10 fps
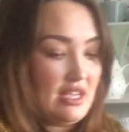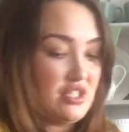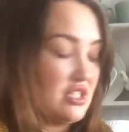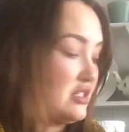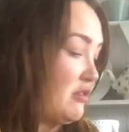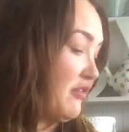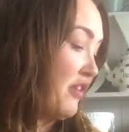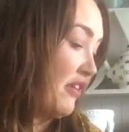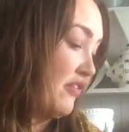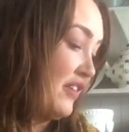It's just sort of
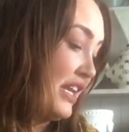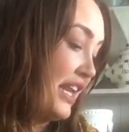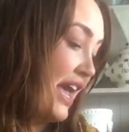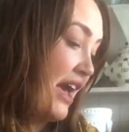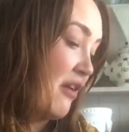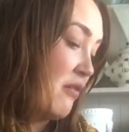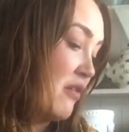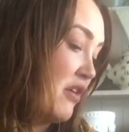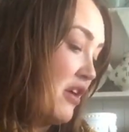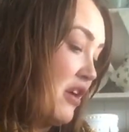like filling it out
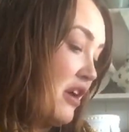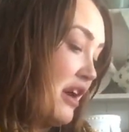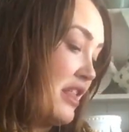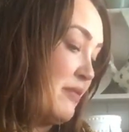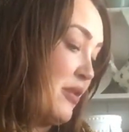at